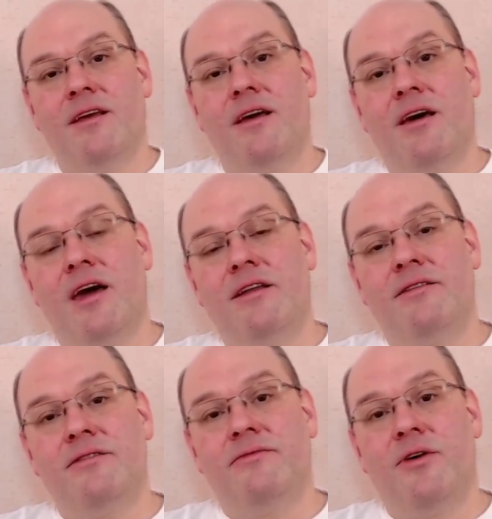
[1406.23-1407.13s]

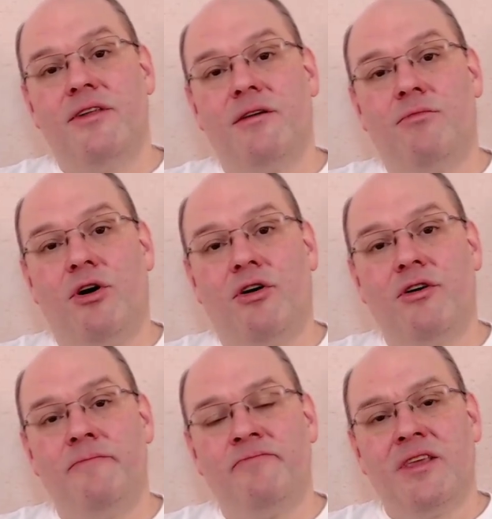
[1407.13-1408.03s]
And
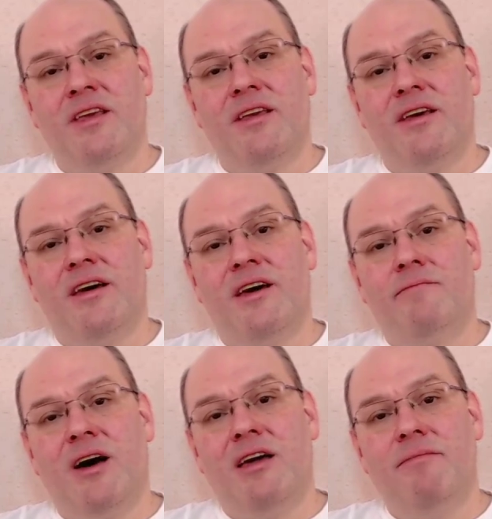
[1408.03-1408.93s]
furthermore,
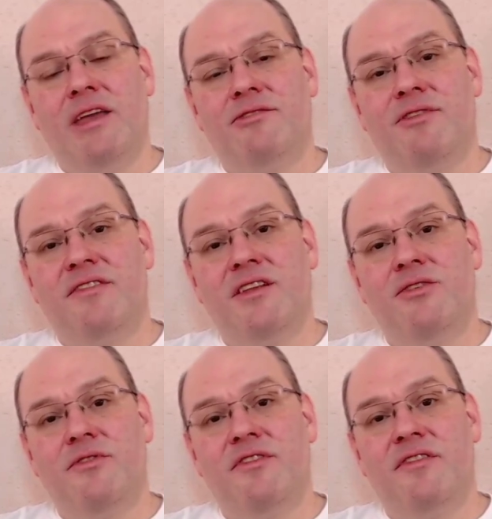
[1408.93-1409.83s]
um, I'm interested
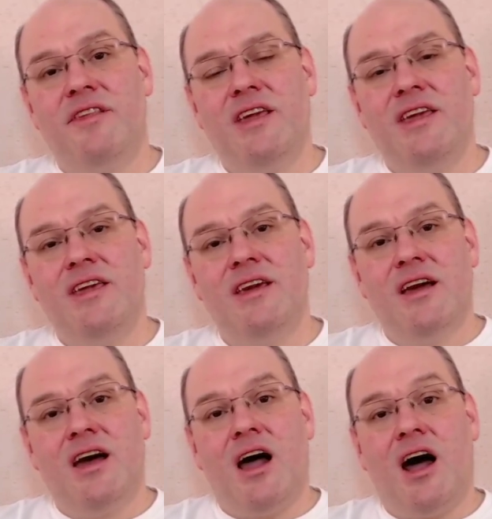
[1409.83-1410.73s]
to see
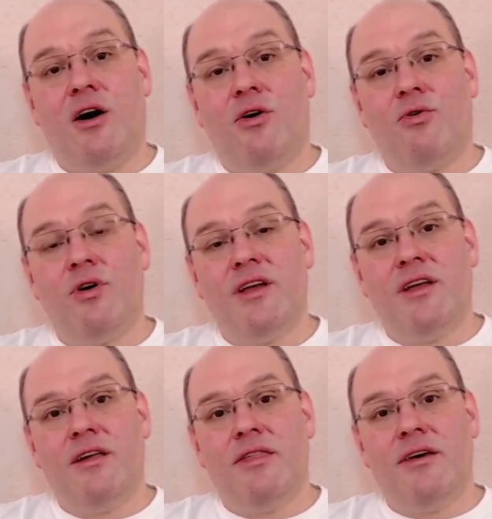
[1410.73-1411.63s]
how
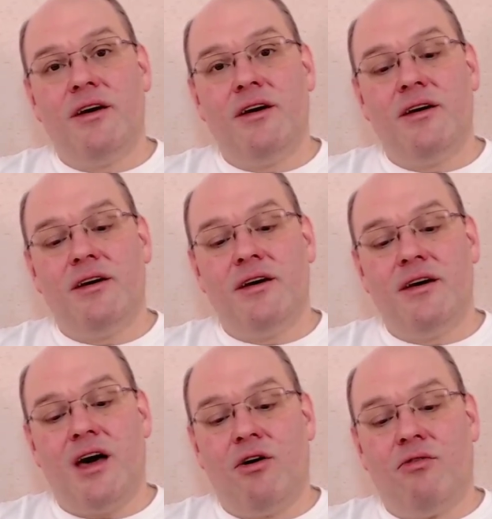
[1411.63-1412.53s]
the
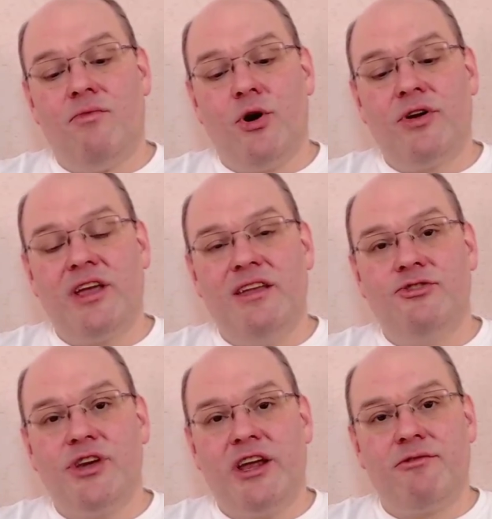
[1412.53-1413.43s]
uh, how work in
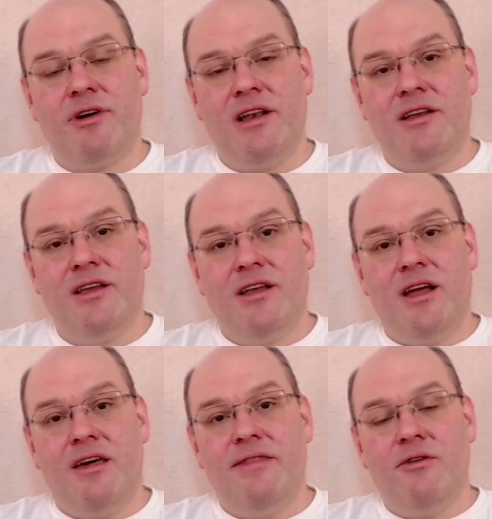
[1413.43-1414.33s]
general
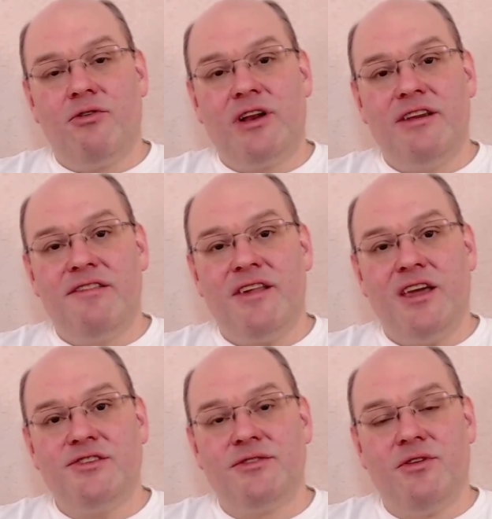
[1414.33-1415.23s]
and the
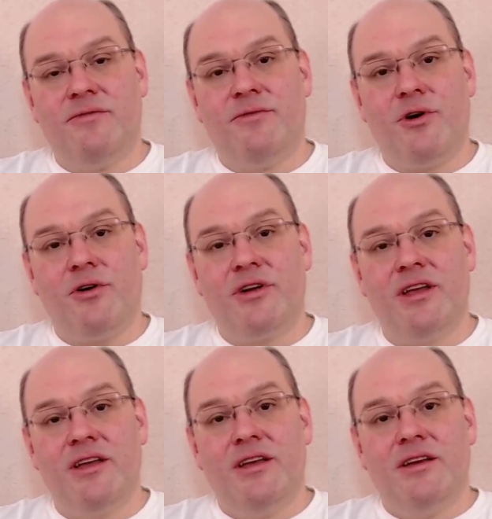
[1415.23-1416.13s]
organization of work
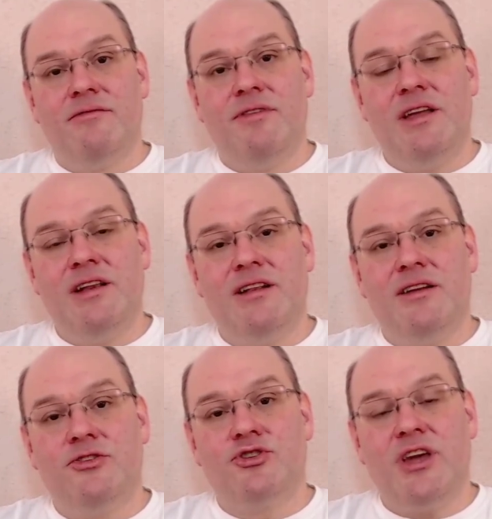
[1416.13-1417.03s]
will
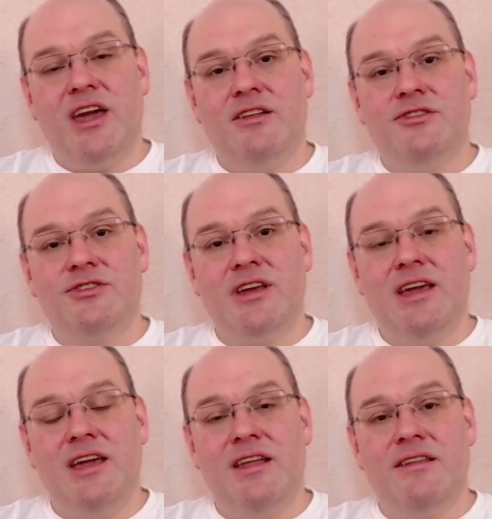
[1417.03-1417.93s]
change
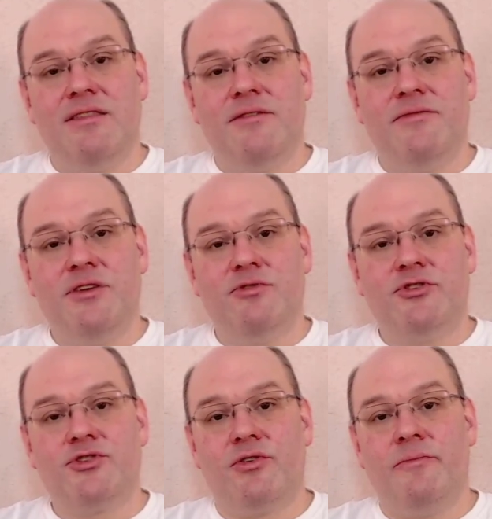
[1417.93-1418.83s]
in the
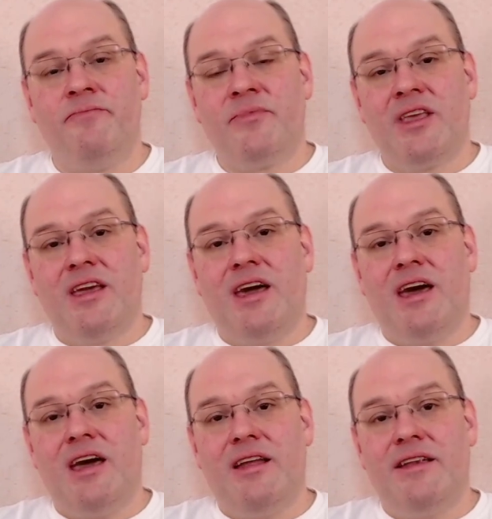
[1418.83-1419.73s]
future,
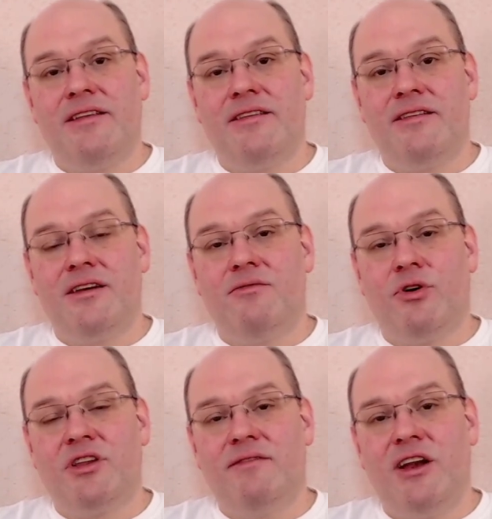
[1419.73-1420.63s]
and uh,
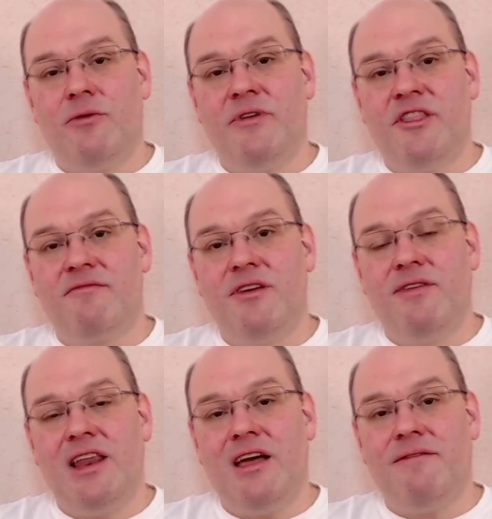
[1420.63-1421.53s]
what developments we
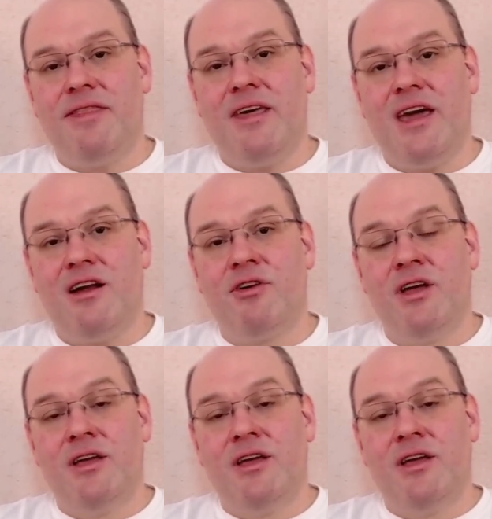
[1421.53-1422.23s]
will have there